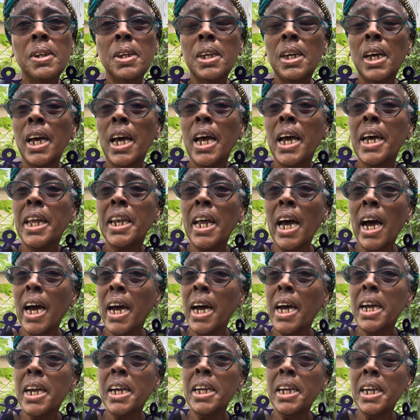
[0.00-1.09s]
And
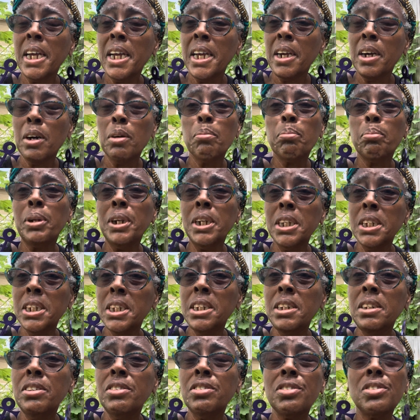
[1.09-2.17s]
I am
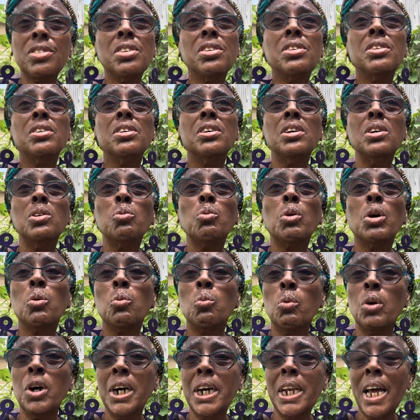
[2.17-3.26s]
pleased with
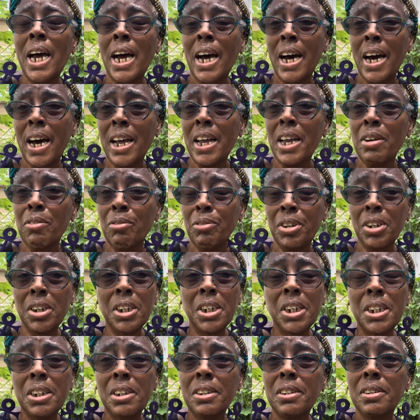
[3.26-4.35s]
what I have
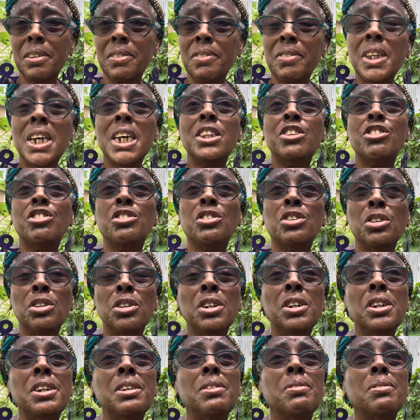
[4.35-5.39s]
done that's good.